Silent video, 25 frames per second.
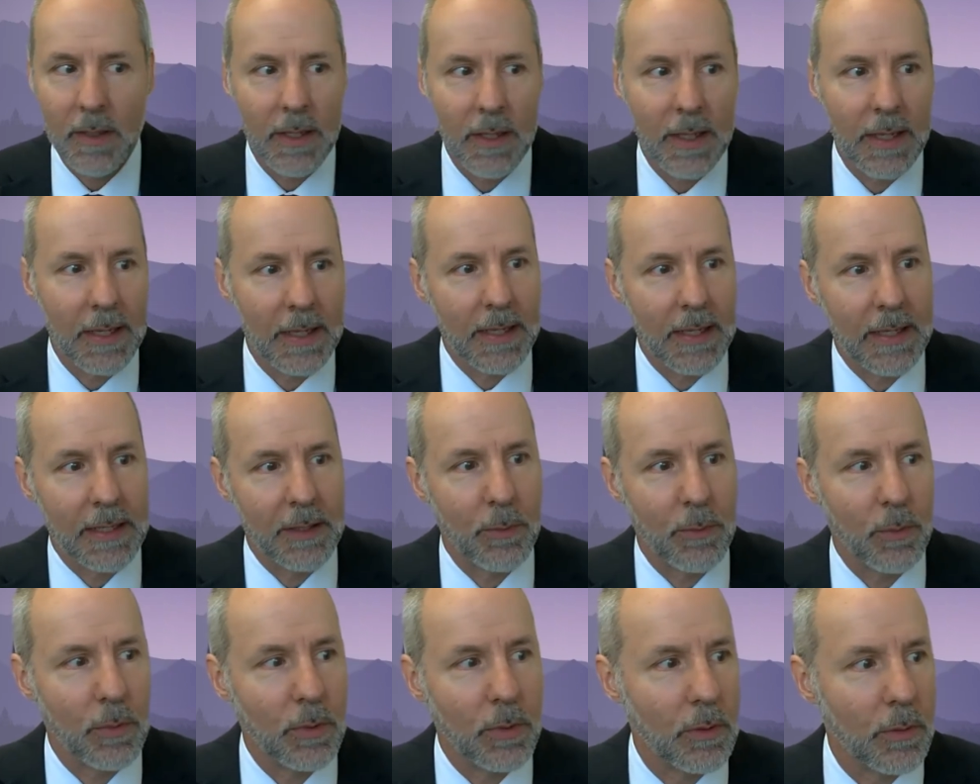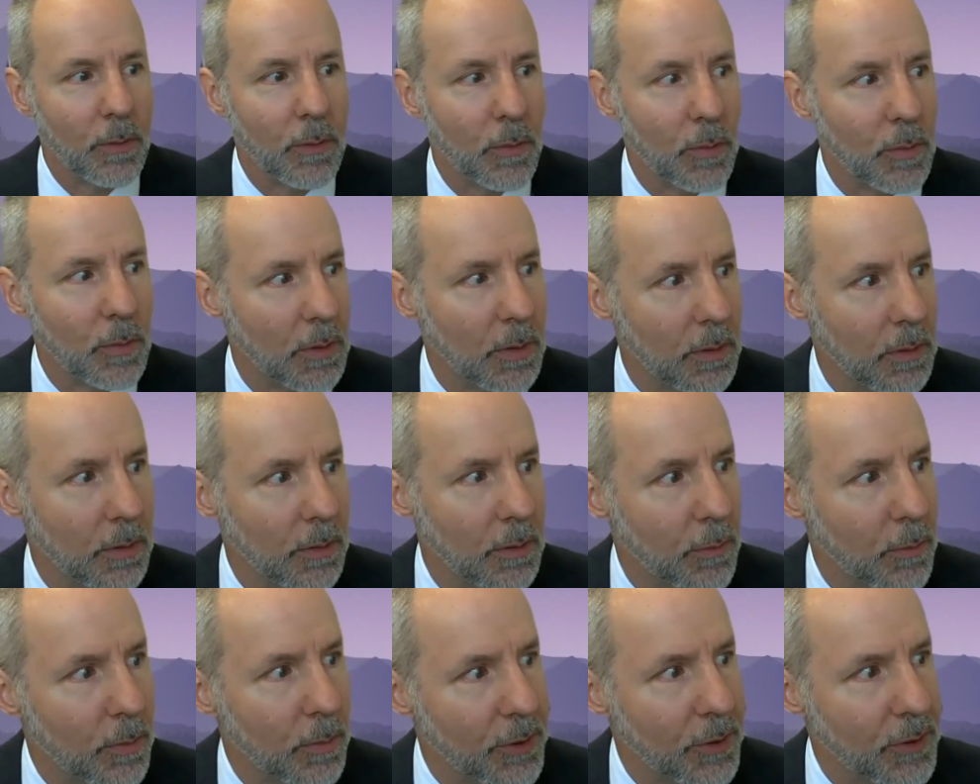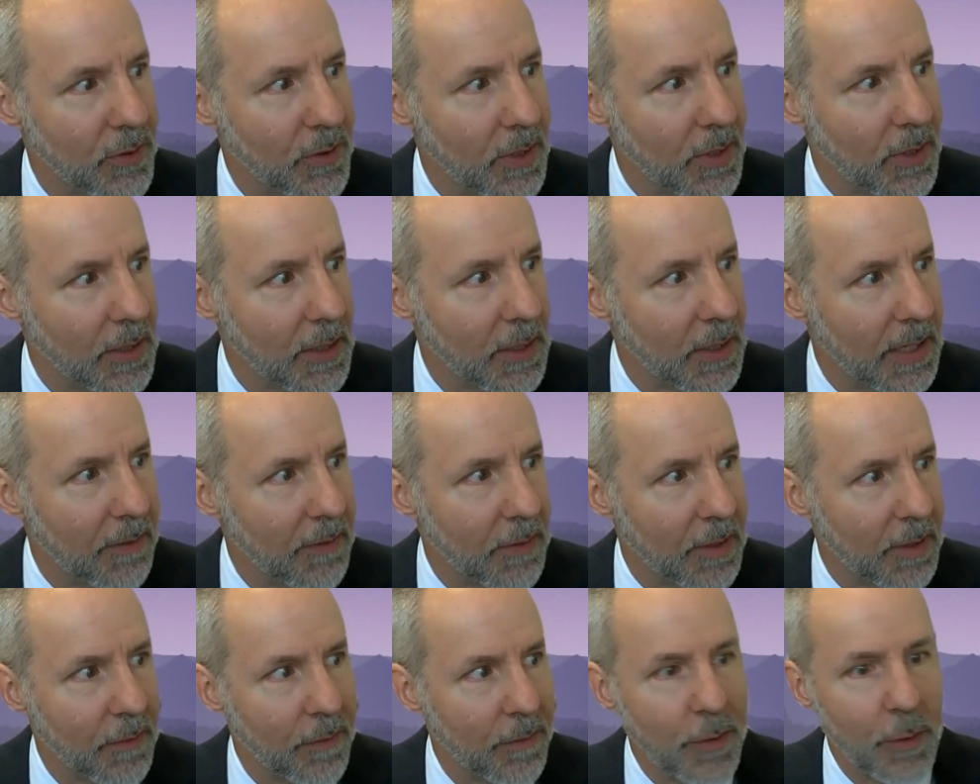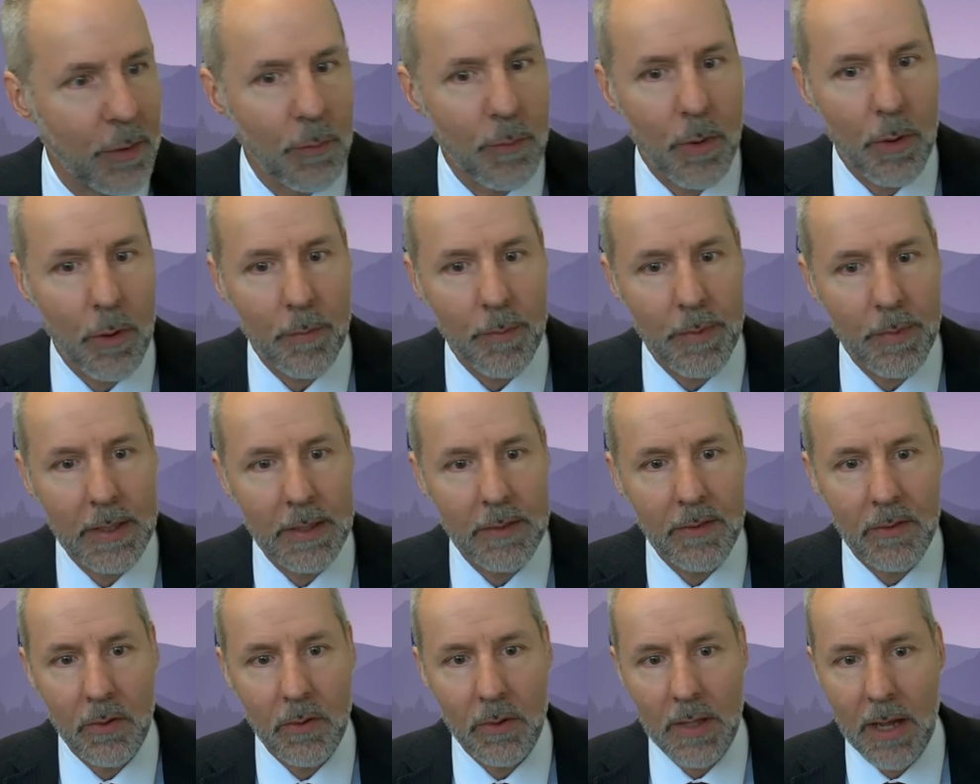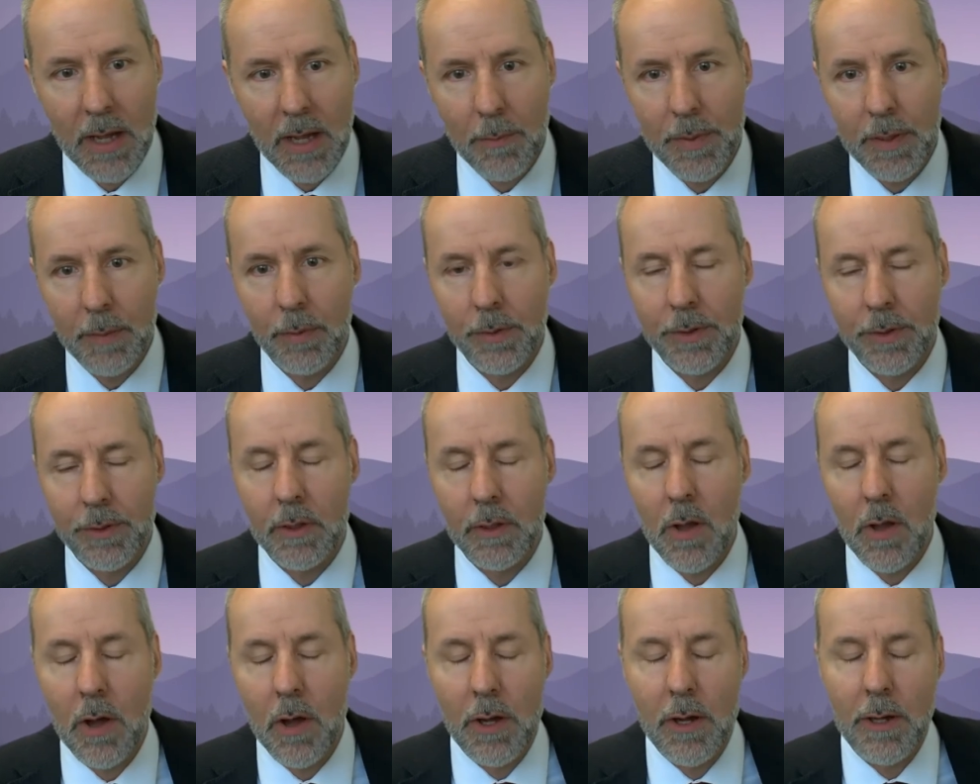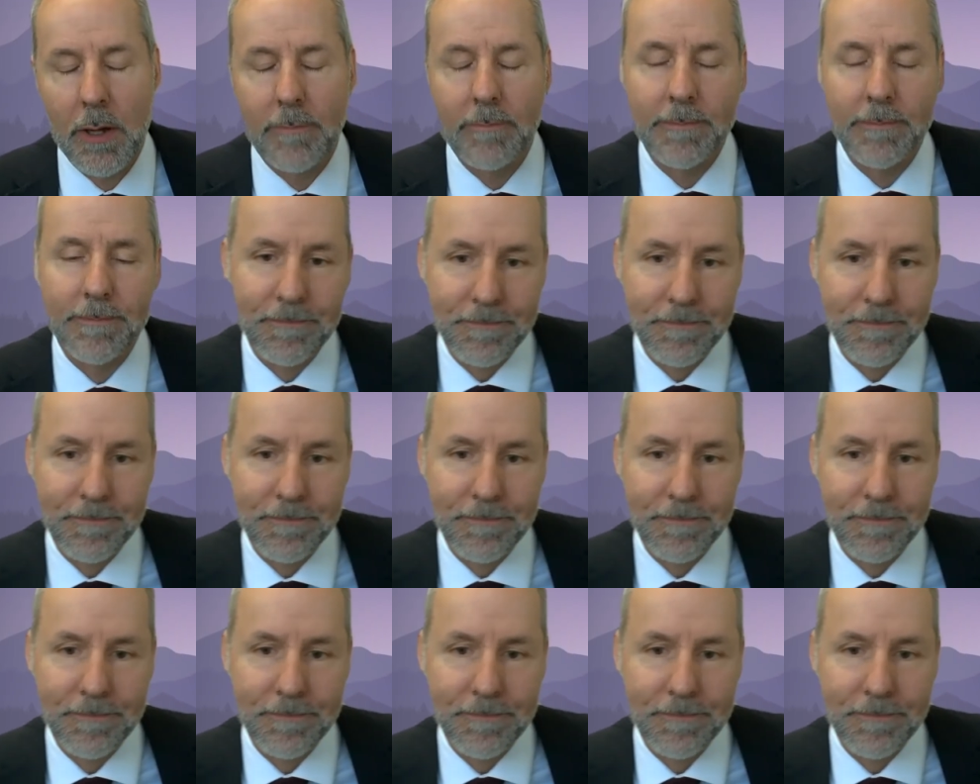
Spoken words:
And we're just going to give it a few more minutes to allow people to log on.